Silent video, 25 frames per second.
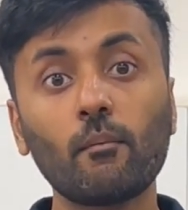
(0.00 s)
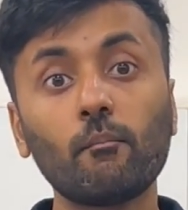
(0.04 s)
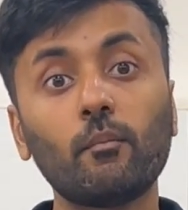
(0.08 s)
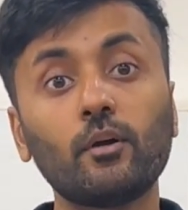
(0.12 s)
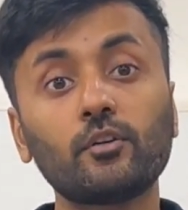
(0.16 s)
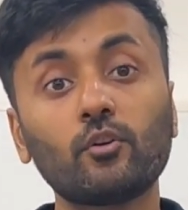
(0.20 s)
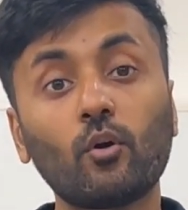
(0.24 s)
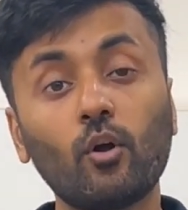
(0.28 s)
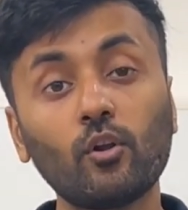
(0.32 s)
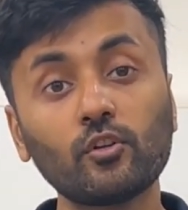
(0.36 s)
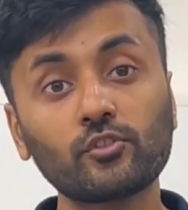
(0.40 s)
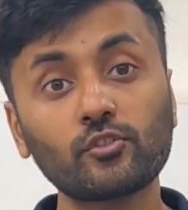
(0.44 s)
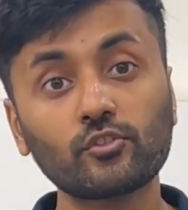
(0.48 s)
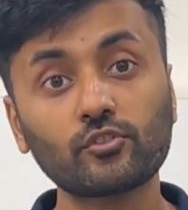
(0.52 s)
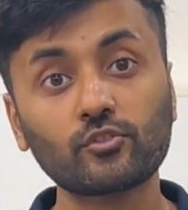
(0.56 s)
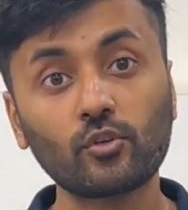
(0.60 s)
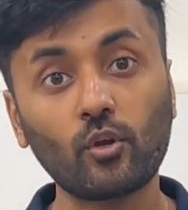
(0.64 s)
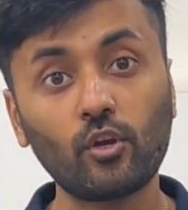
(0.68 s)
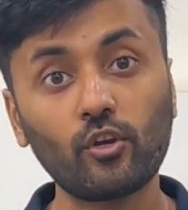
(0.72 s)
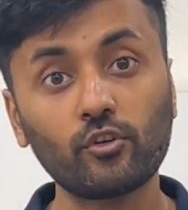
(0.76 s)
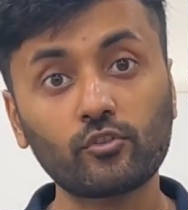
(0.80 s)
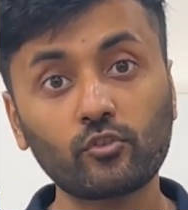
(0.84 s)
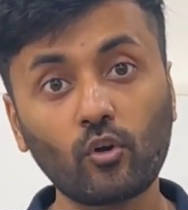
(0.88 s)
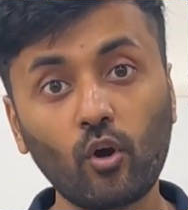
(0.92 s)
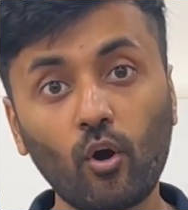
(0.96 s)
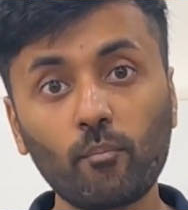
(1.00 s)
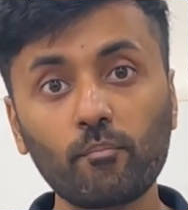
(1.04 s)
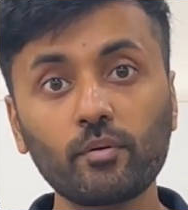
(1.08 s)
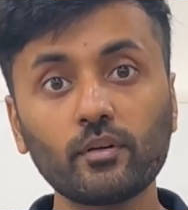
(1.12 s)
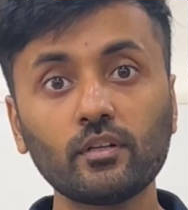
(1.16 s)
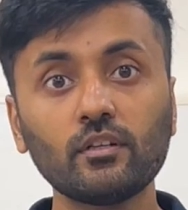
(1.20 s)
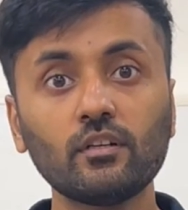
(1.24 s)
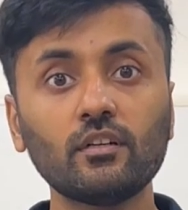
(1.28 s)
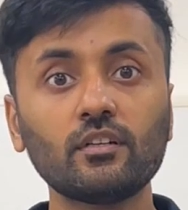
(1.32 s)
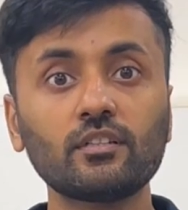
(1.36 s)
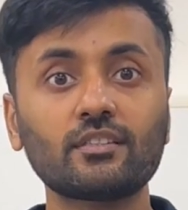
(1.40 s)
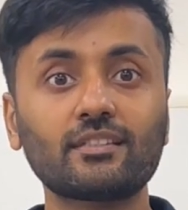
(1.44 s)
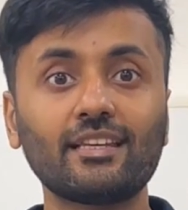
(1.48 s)
but also solid
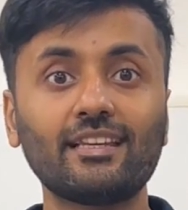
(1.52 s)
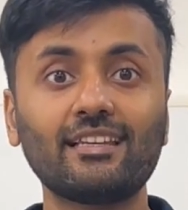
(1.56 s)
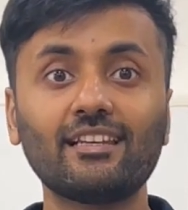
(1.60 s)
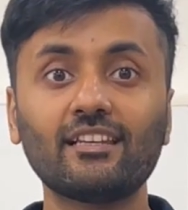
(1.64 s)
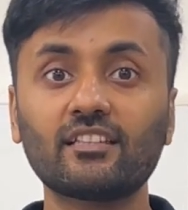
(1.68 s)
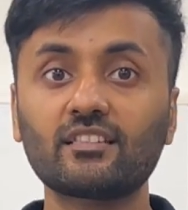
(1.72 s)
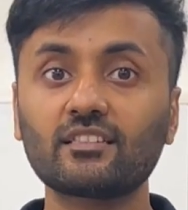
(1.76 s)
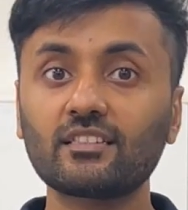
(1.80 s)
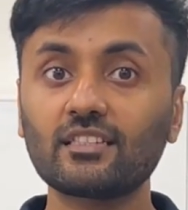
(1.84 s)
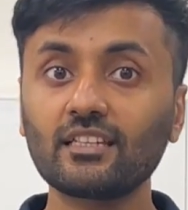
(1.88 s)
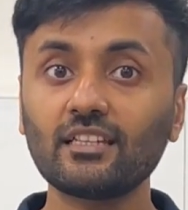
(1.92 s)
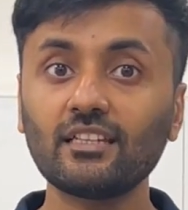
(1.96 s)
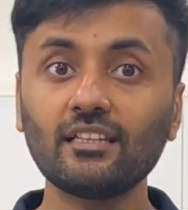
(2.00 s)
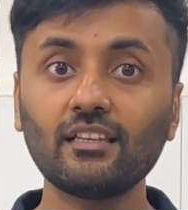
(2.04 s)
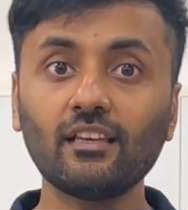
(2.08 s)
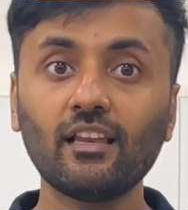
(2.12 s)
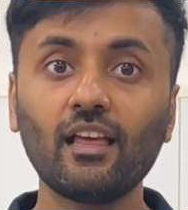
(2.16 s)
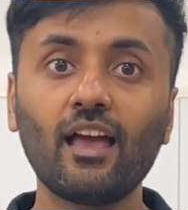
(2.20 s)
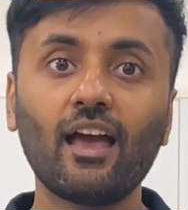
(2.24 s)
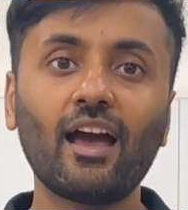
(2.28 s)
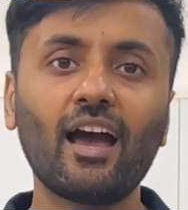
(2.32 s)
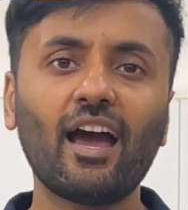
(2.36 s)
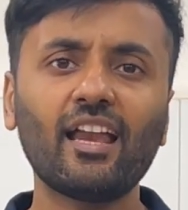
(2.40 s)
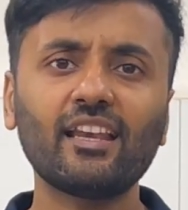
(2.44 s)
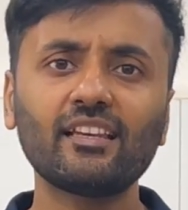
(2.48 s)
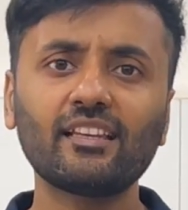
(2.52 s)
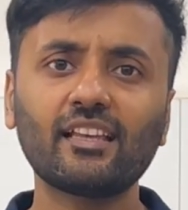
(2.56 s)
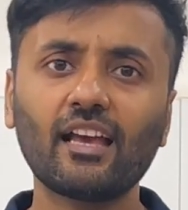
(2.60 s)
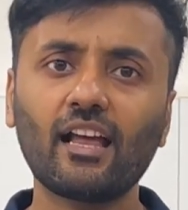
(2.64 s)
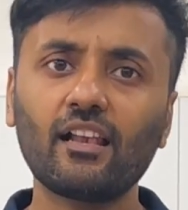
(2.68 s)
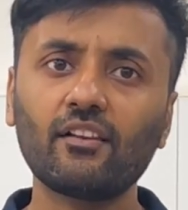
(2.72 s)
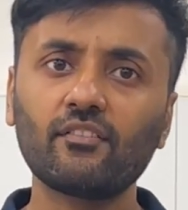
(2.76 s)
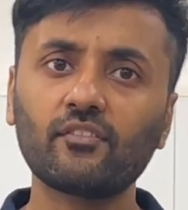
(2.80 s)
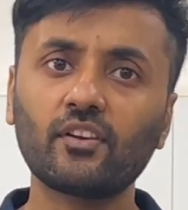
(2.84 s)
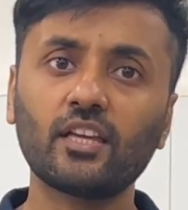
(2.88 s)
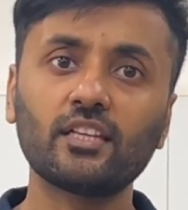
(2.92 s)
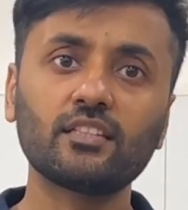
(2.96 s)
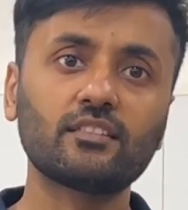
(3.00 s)
copper, stainless steel, and
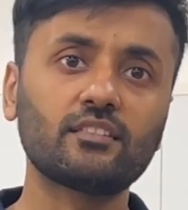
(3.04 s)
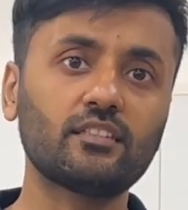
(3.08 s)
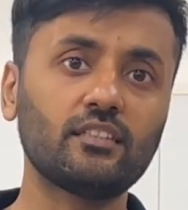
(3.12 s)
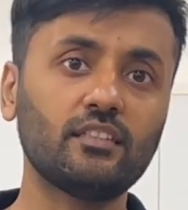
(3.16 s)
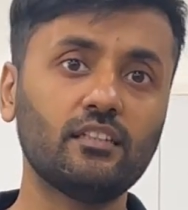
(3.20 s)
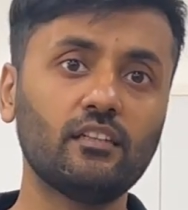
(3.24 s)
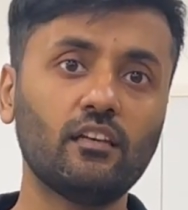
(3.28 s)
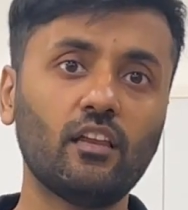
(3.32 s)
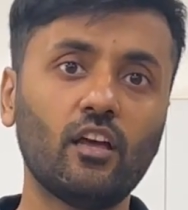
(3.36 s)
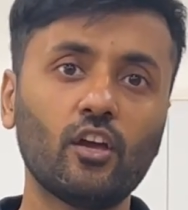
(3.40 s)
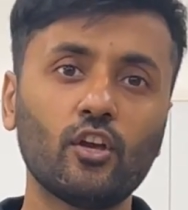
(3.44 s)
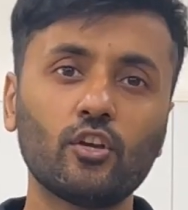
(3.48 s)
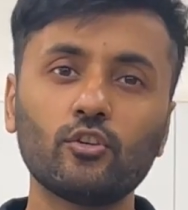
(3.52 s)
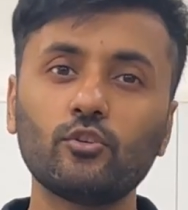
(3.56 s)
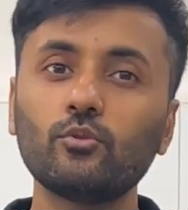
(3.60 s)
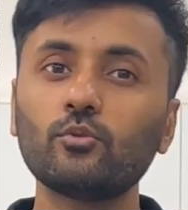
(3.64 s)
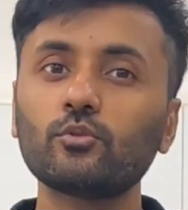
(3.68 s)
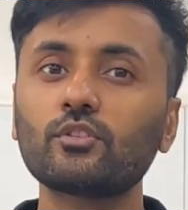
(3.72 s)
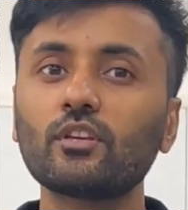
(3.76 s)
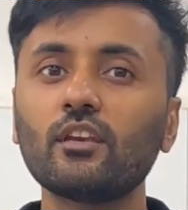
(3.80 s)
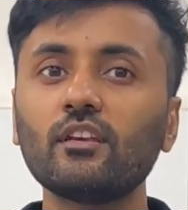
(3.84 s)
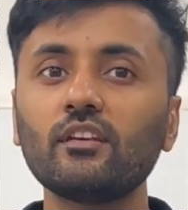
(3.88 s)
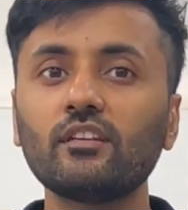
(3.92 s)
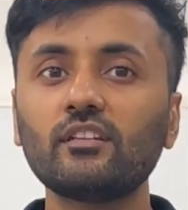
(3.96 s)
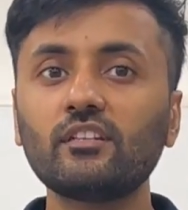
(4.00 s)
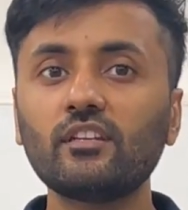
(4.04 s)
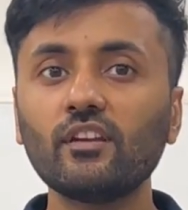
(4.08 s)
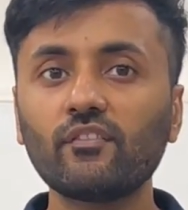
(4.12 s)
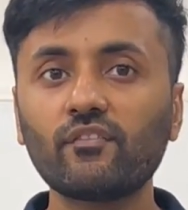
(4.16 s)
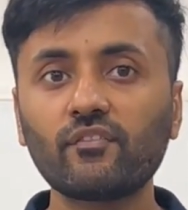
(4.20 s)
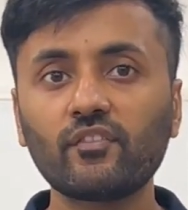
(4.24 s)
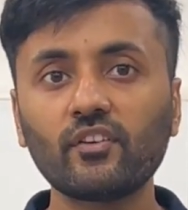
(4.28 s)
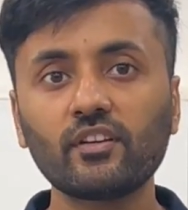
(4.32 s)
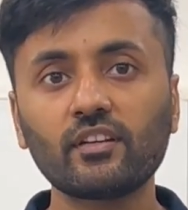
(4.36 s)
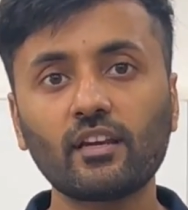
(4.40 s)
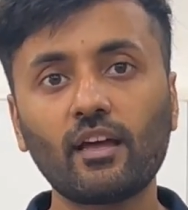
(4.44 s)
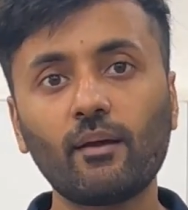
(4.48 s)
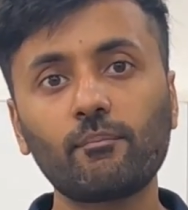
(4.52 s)
galvanized steel used in
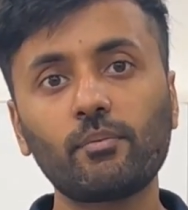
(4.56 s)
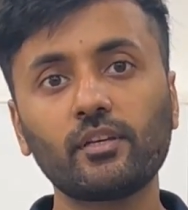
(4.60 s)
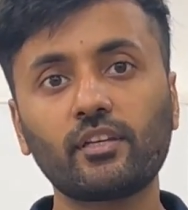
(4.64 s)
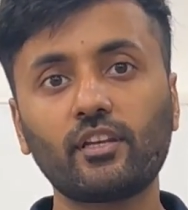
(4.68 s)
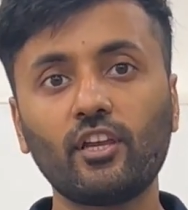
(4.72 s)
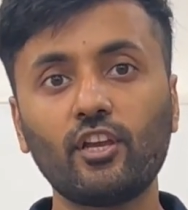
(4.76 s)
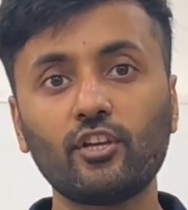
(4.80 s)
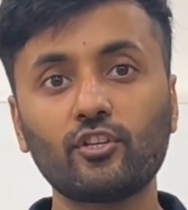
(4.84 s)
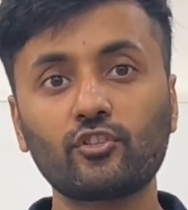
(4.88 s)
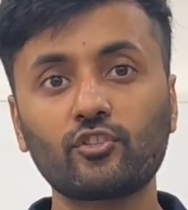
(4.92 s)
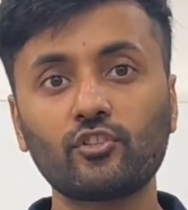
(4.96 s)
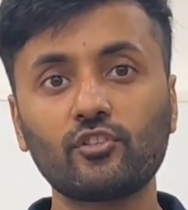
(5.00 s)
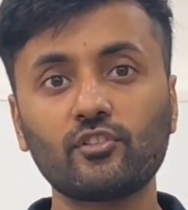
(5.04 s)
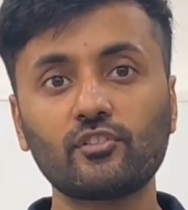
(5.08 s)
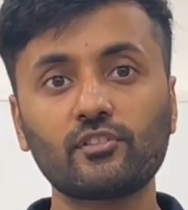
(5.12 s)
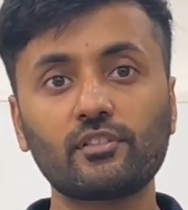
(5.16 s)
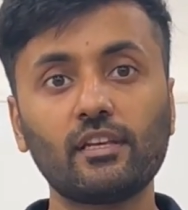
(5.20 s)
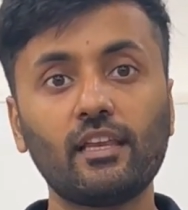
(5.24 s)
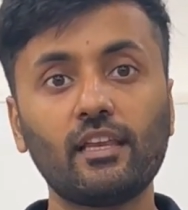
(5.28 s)
different applications